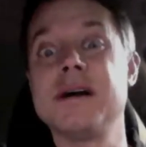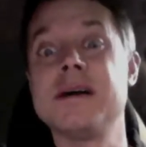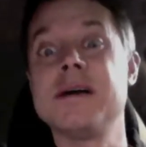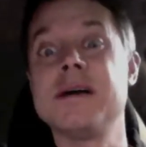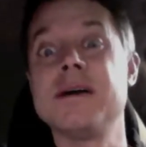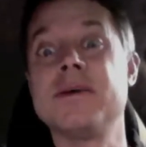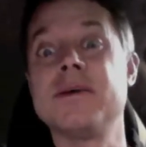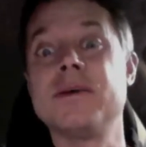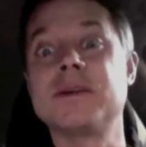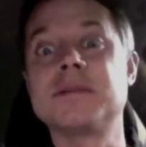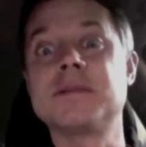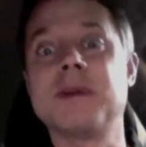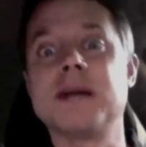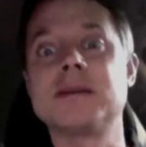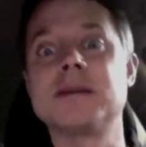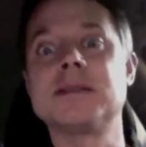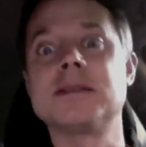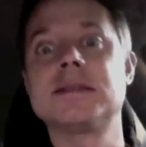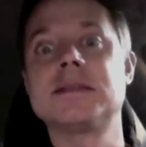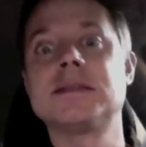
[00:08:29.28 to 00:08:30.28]

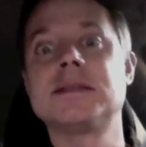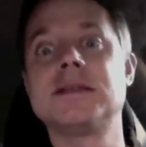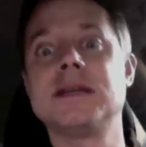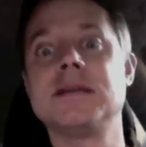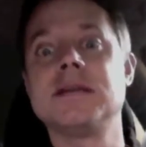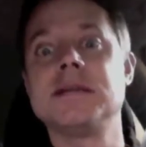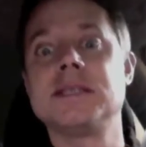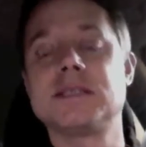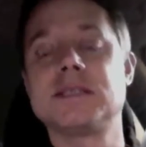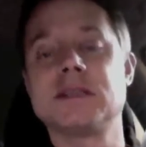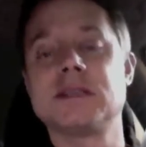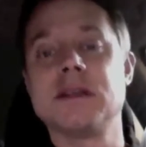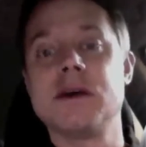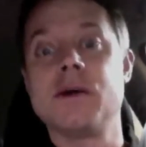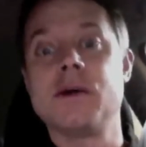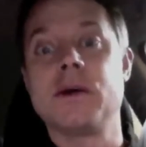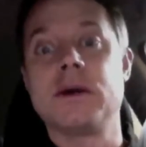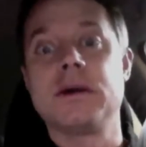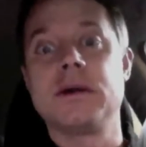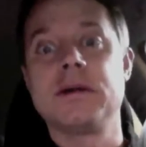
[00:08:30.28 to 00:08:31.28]
responses tend to be
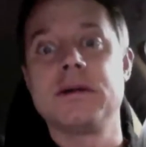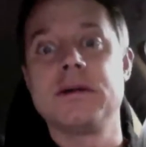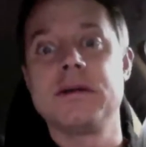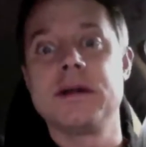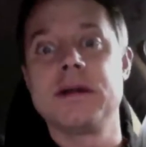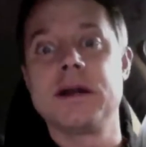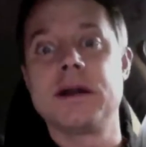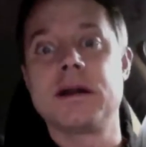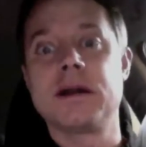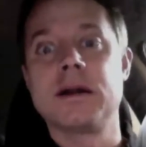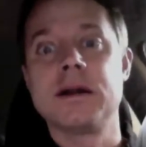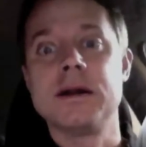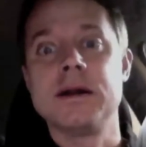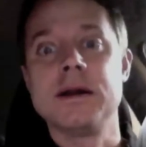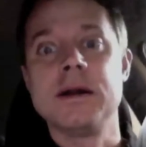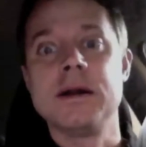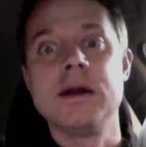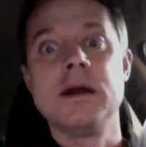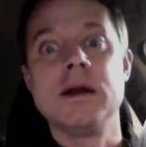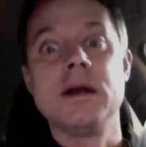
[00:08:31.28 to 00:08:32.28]
slower there.
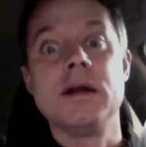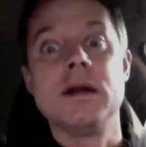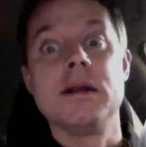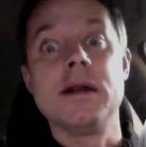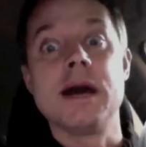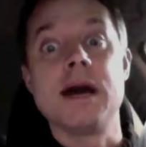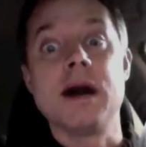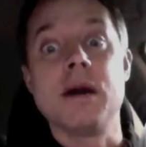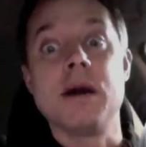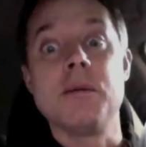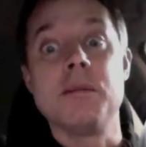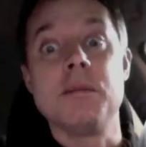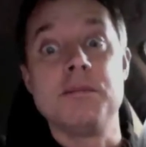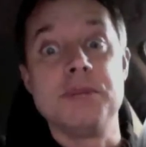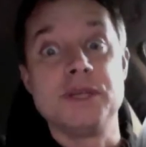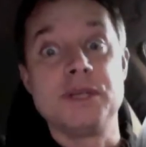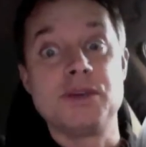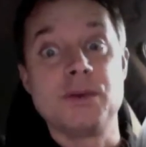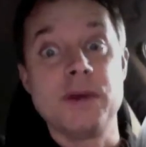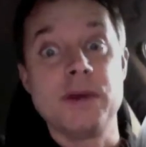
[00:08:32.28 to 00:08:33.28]
Now,
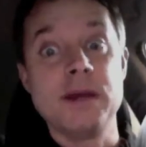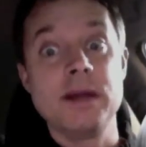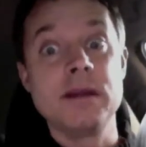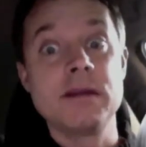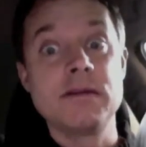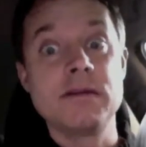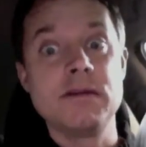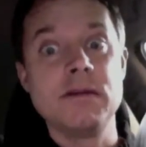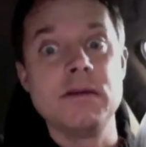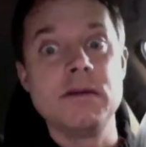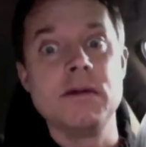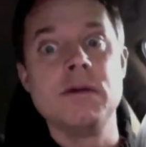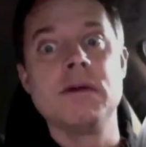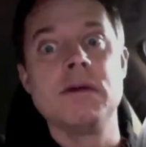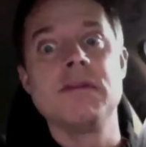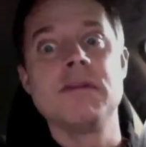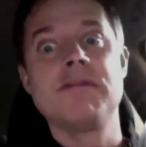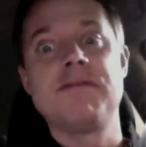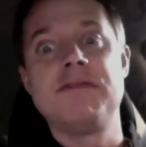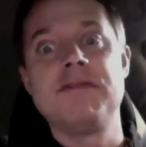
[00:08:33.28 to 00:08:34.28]
between the two,
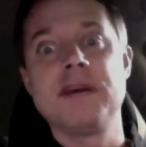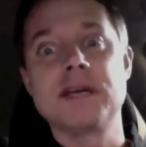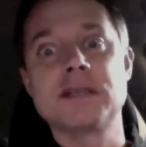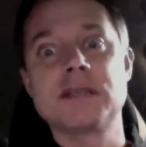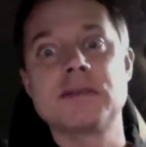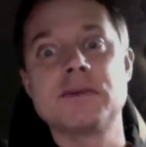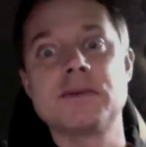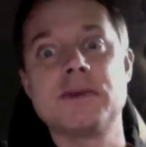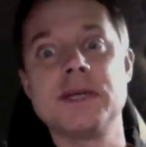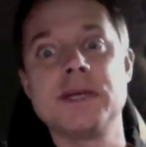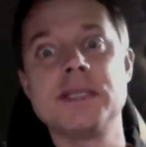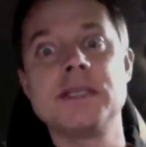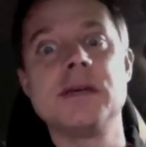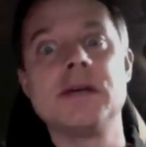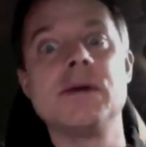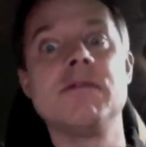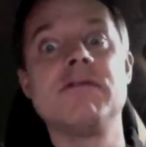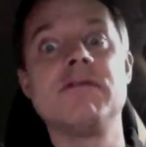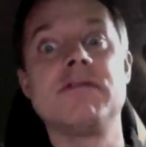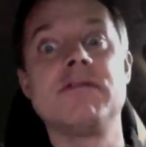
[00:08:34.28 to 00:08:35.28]
fixed ratio
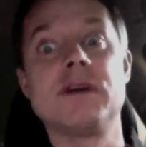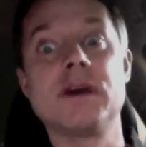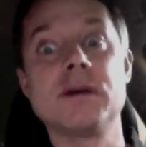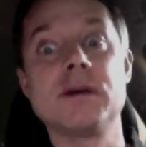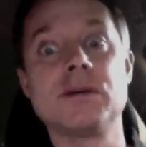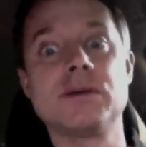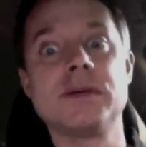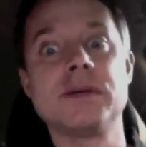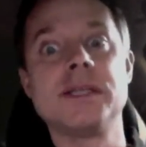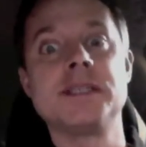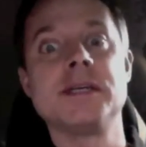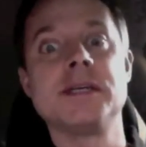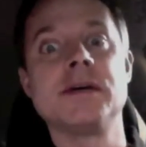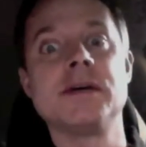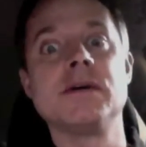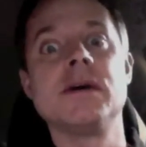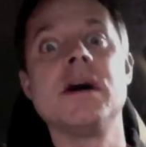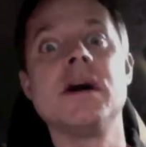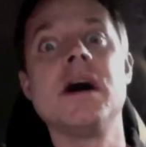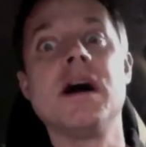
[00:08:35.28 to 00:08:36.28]
and variable ratio,
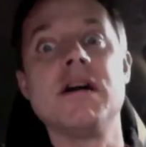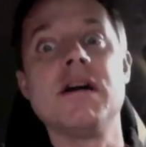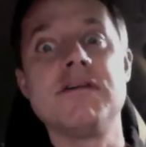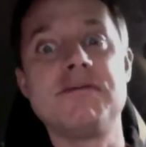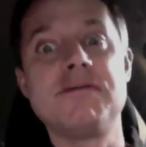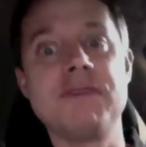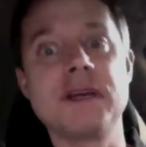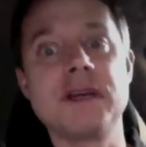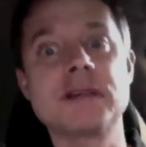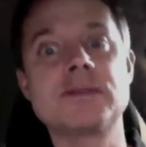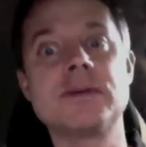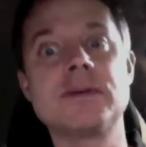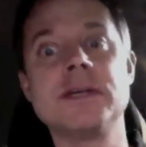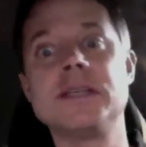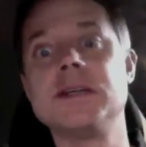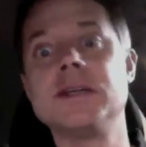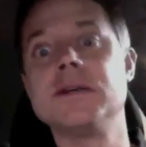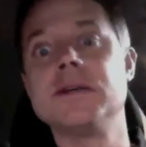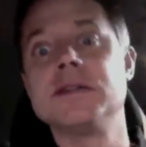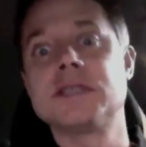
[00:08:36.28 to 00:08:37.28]
a fixed
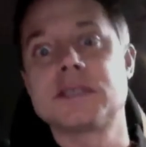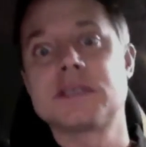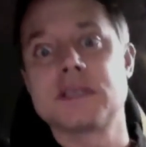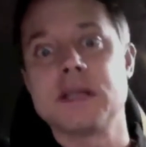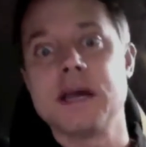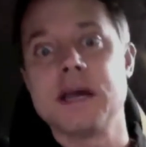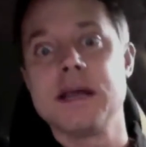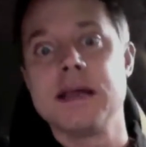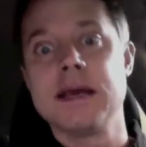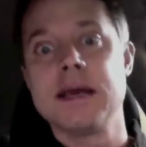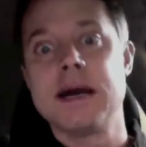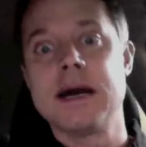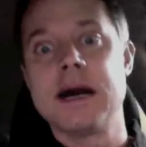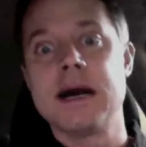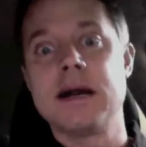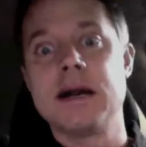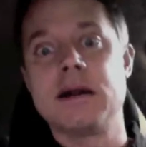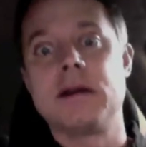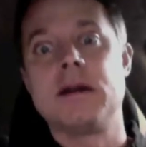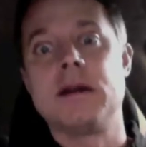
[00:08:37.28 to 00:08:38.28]
ratio is slightly higher.